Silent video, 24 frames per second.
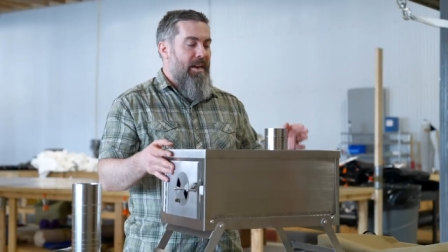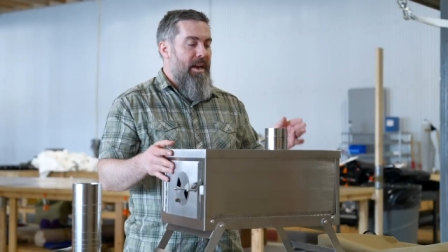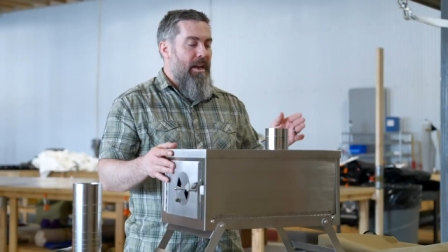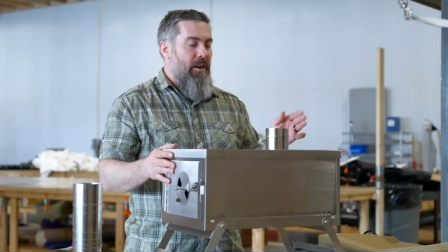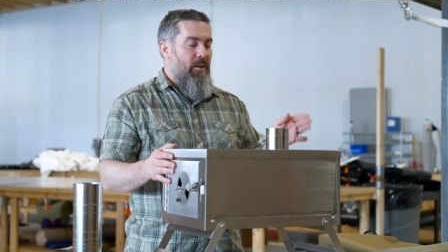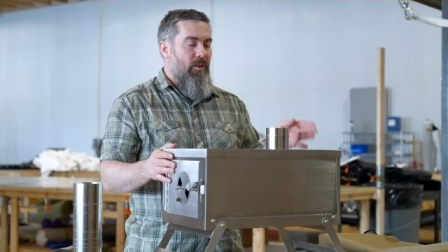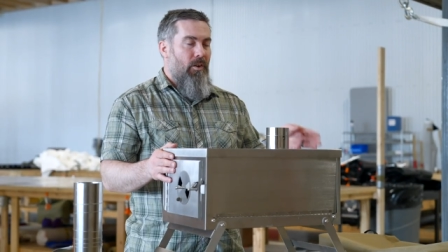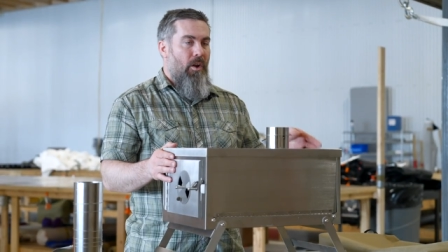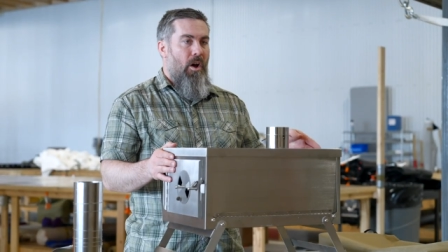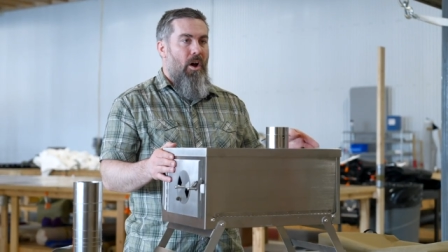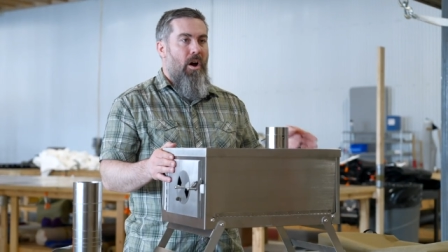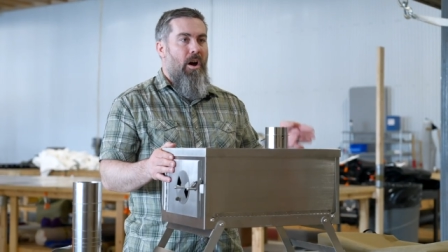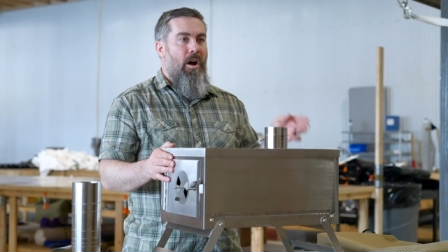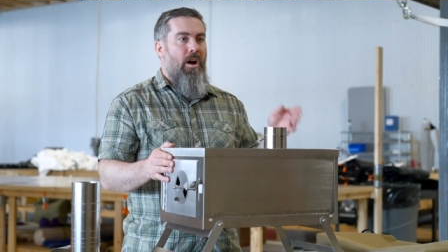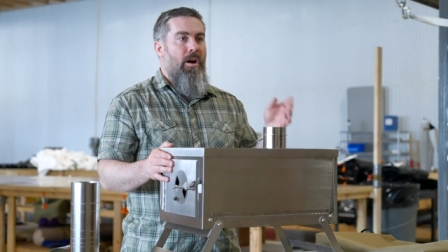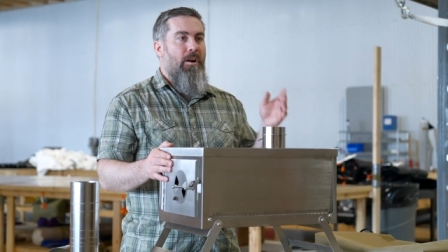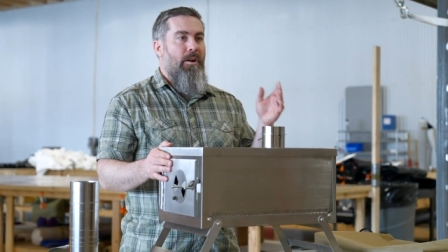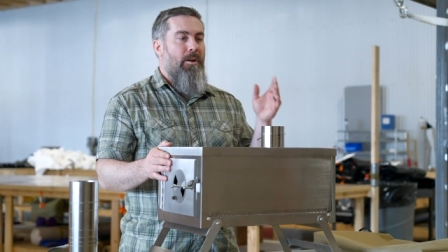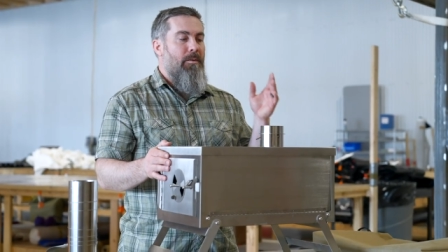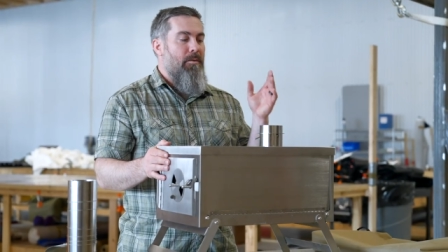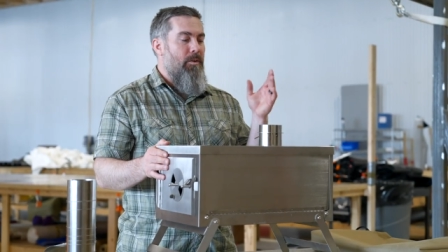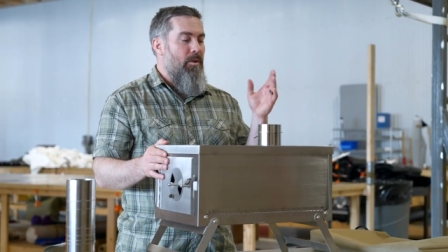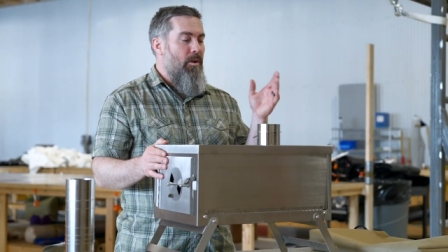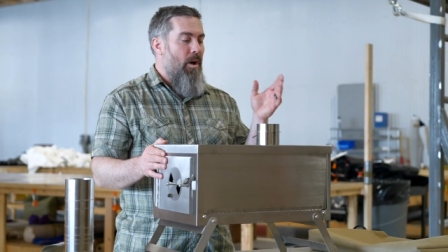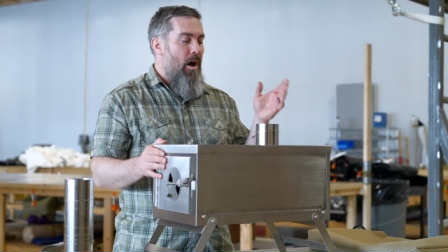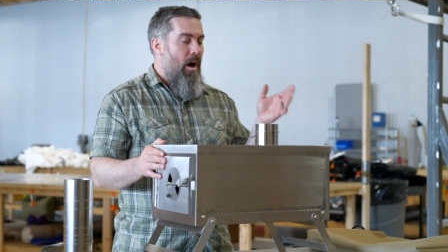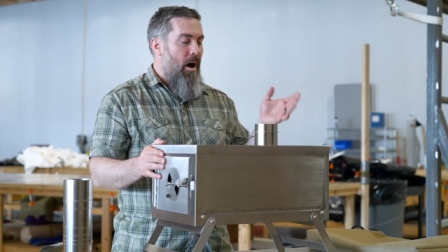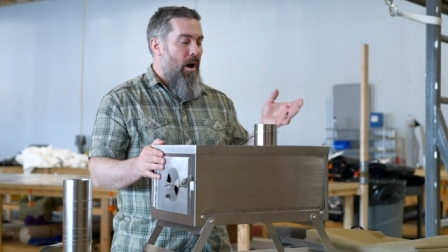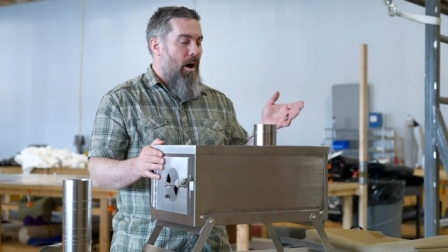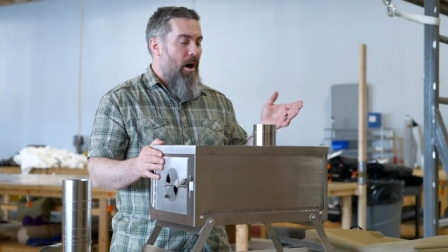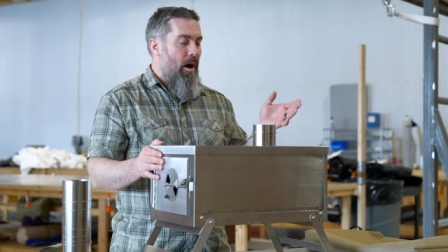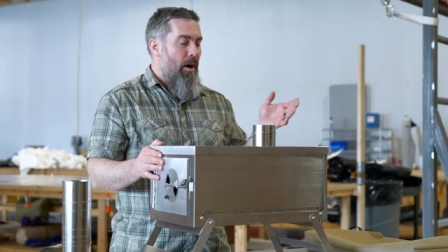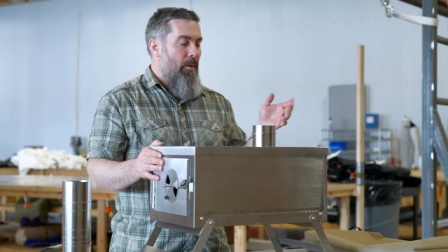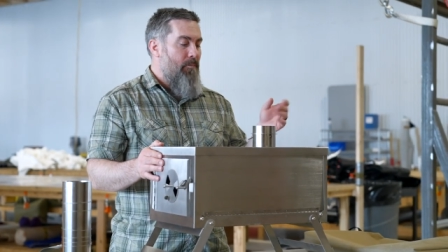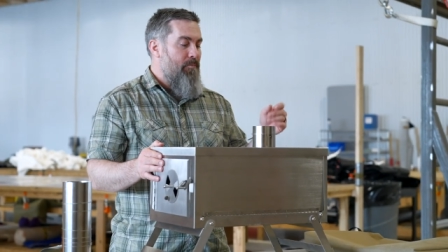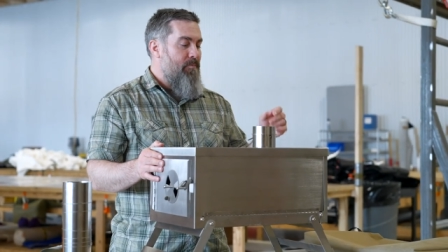get long,
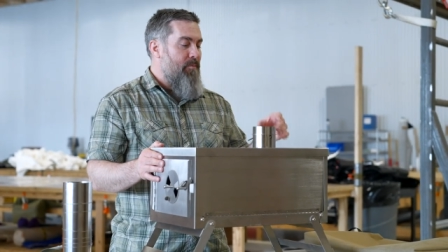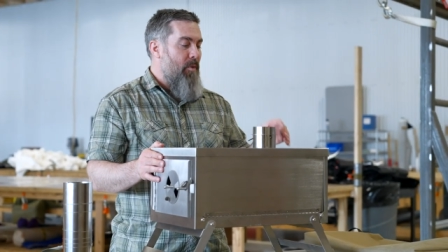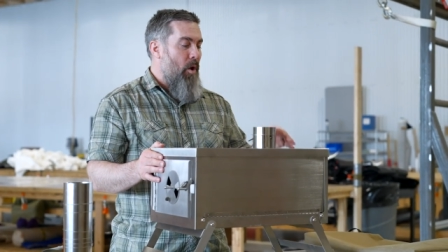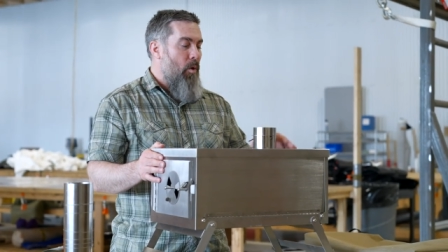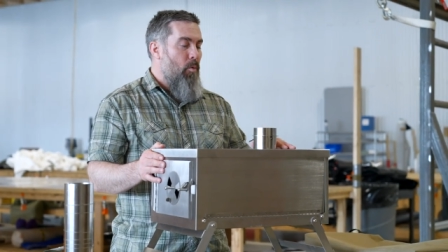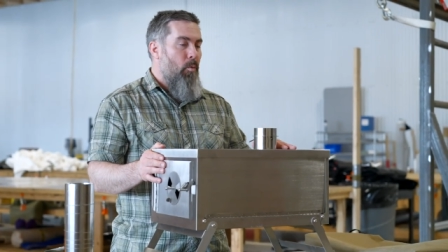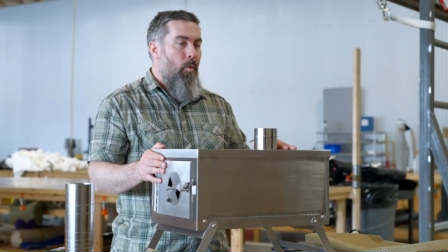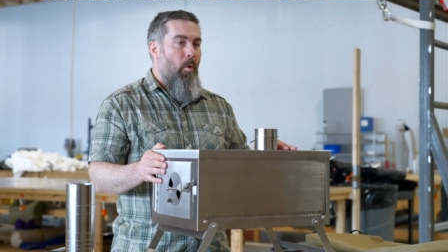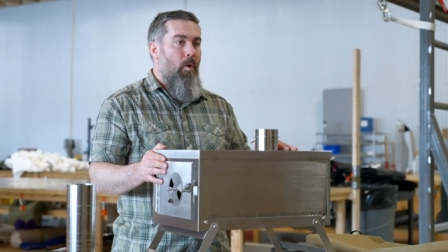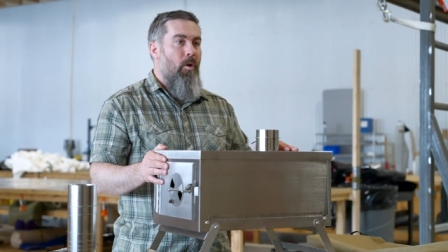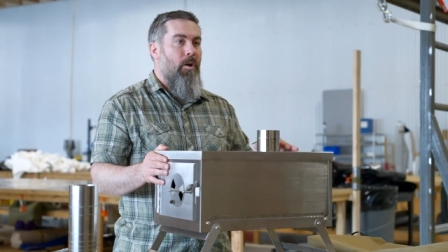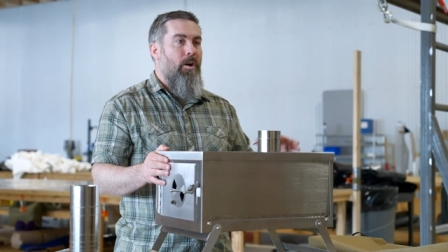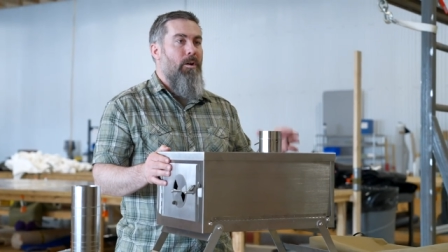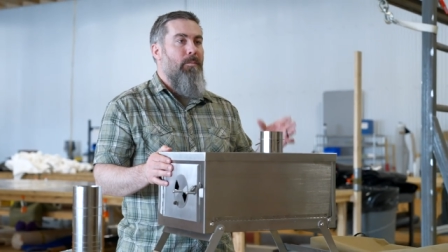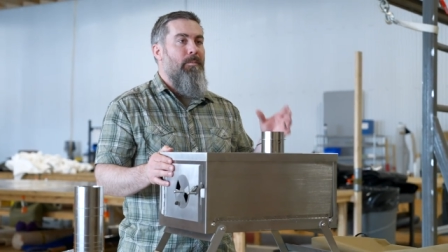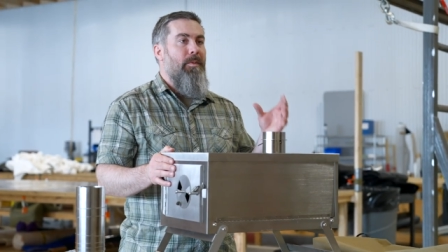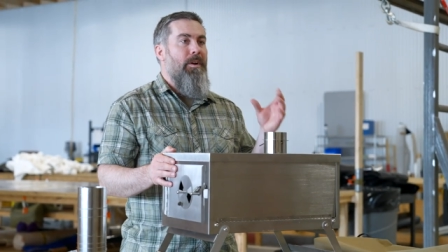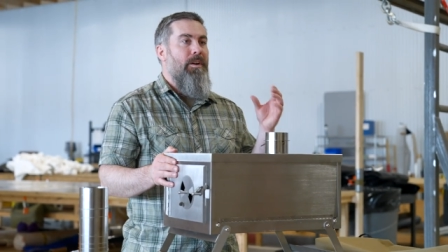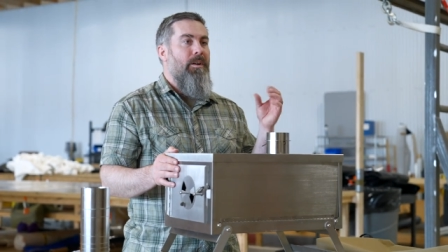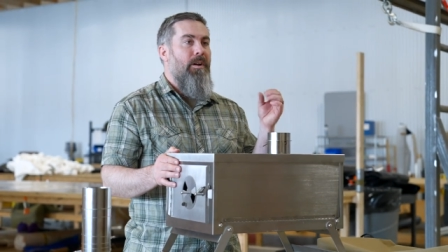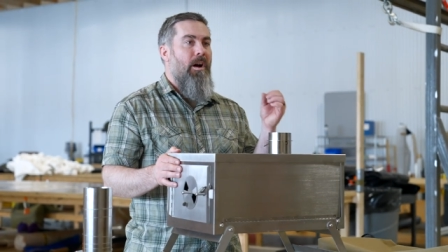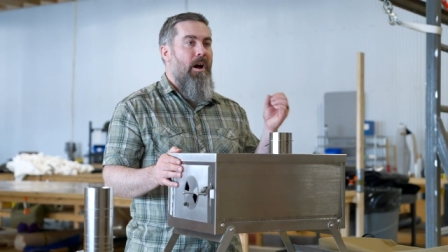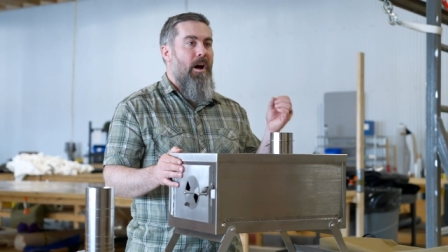um, warm,